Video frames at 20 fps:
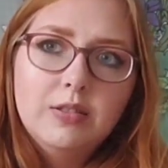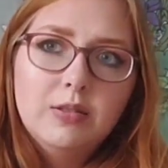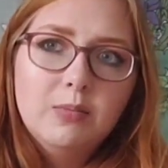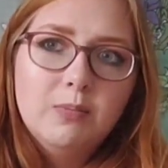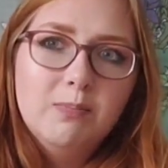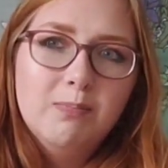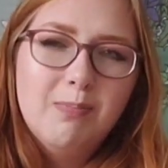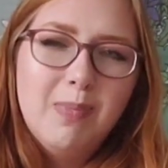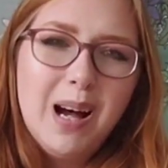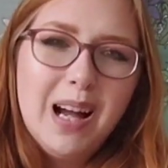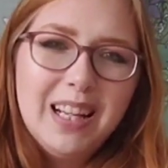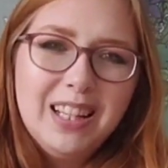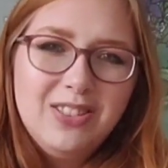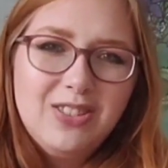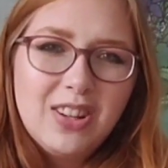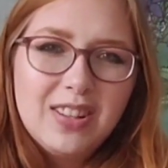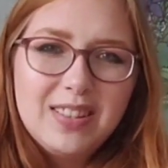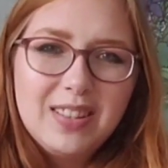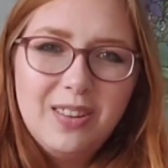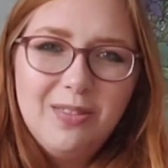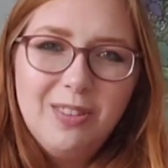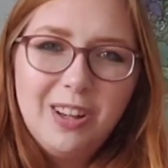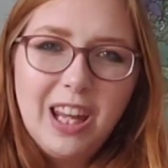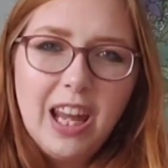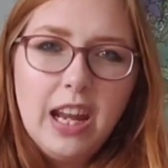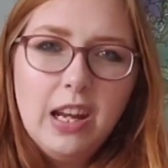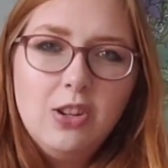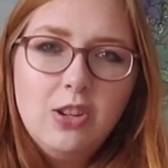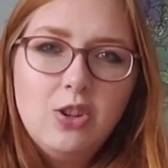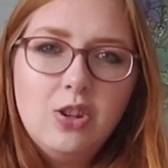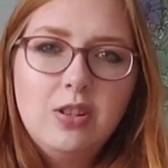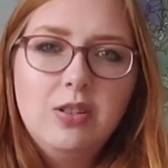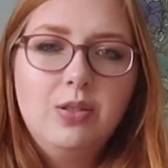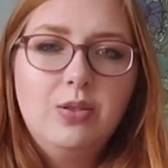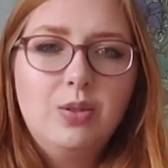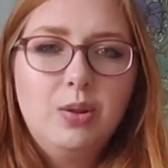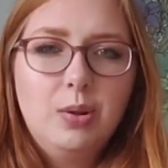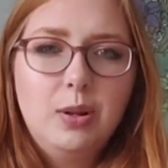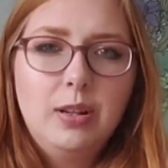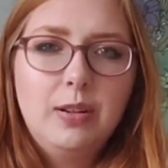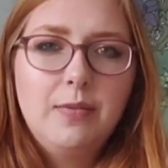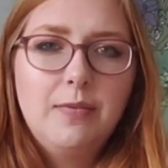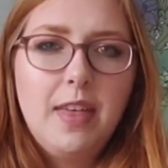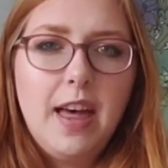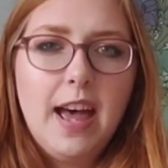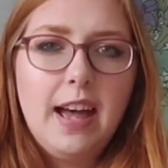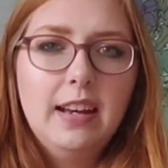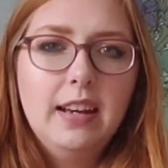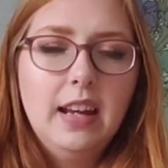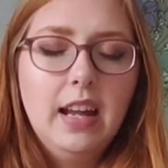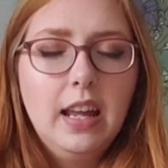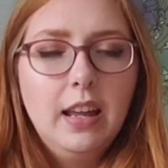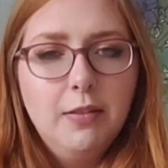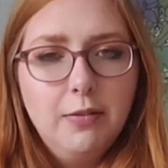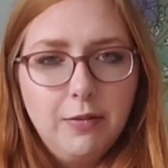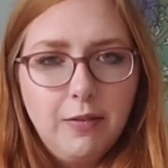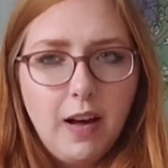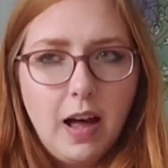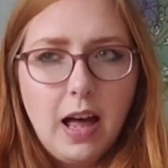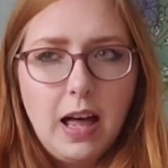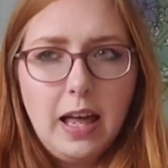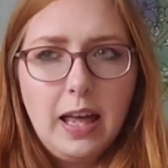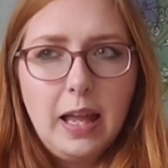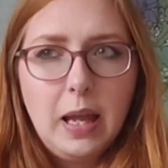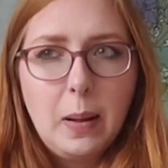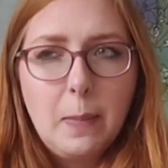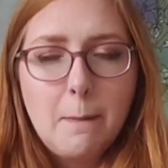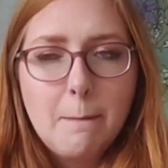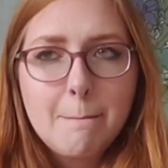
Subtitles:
my justification is sort of that if I